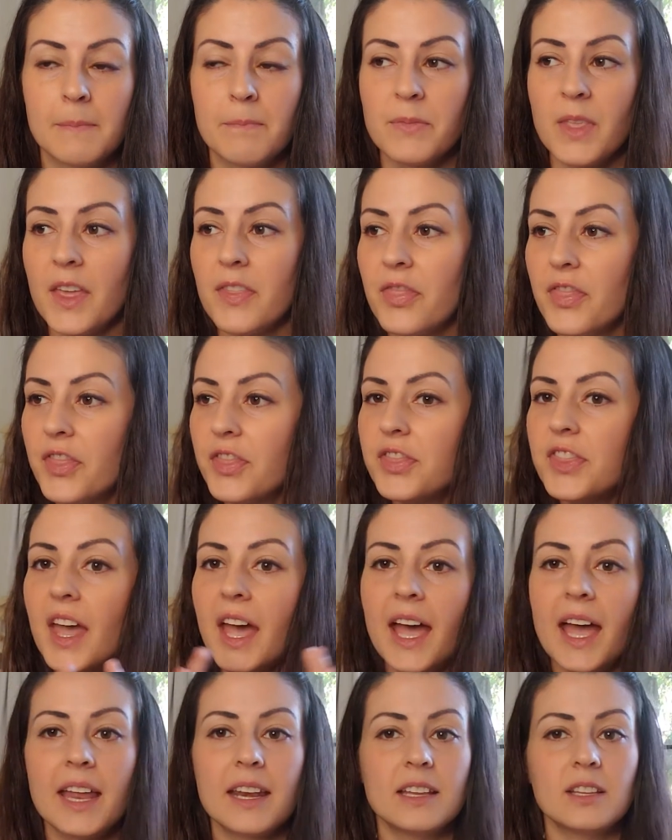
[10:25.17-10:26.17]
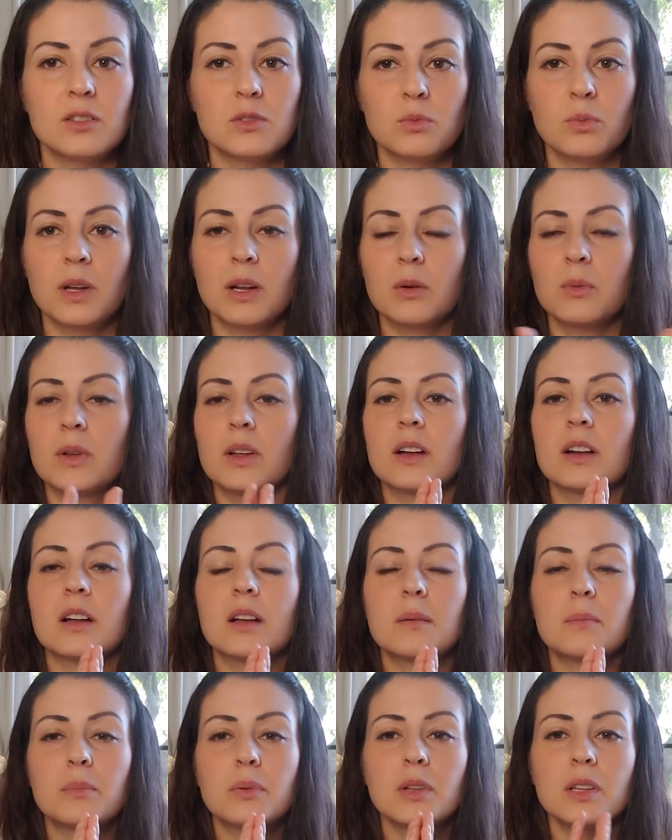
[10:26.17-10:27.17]
And that is where we are
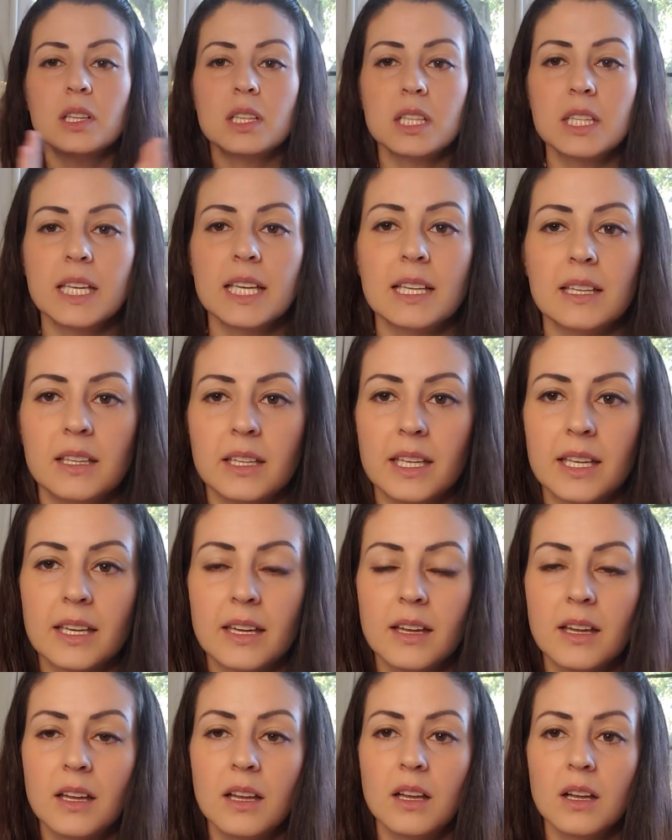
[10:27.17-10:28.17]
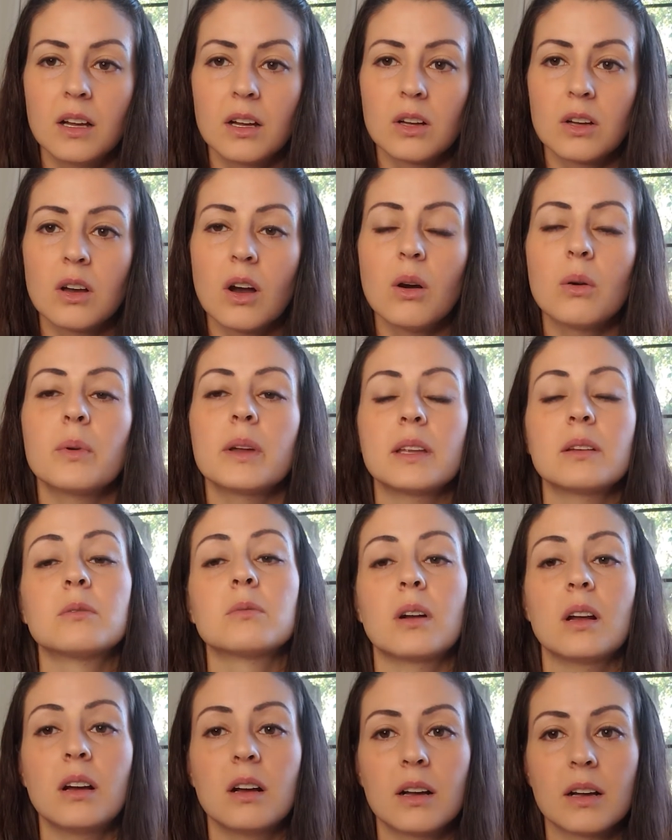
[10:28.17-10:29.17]
completely going
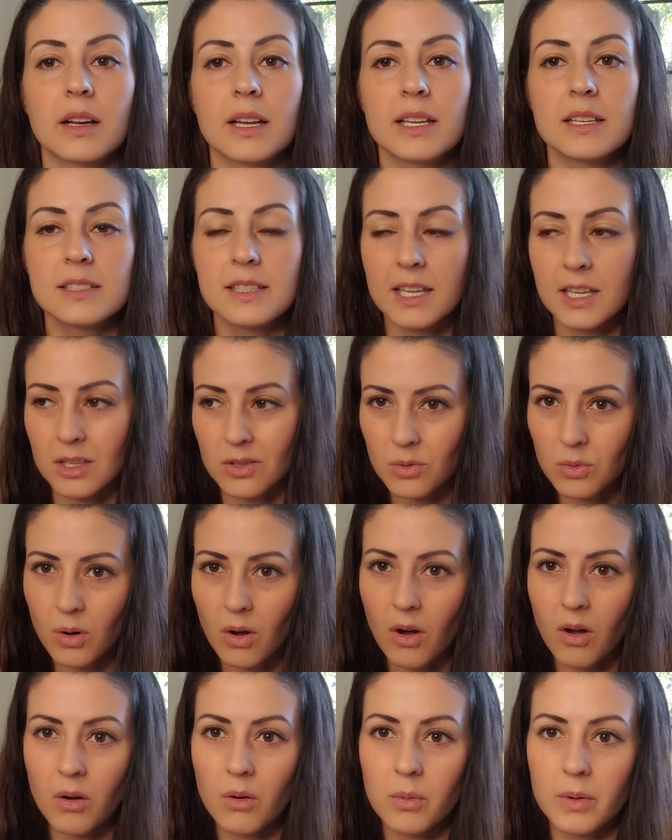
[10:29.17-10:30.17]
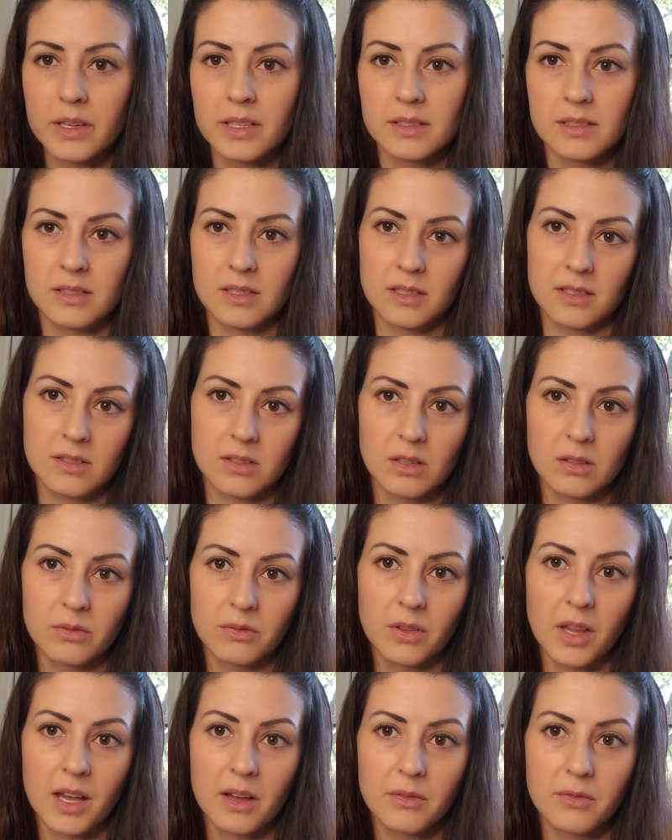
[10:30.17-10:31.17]
wrong, is that you always
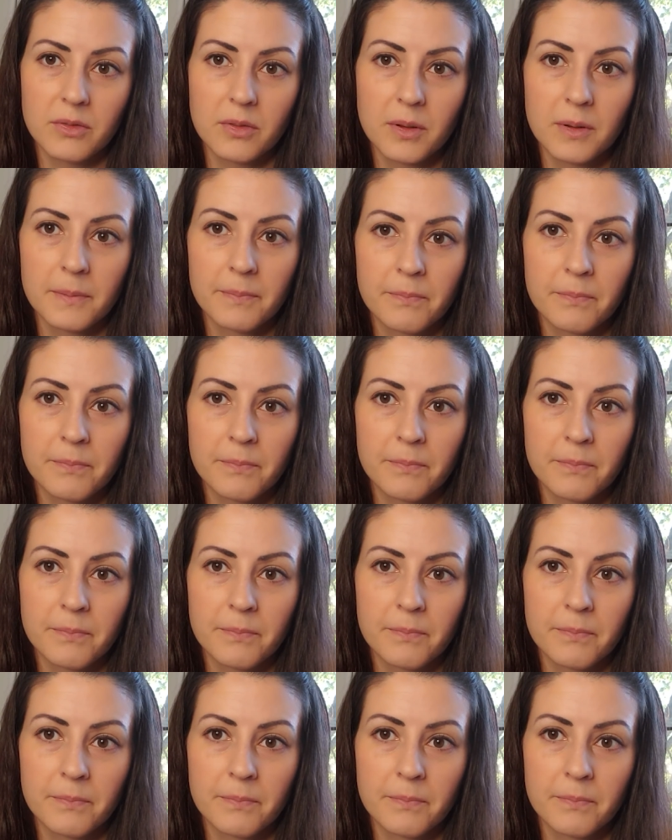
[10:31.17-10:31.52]
deserve love.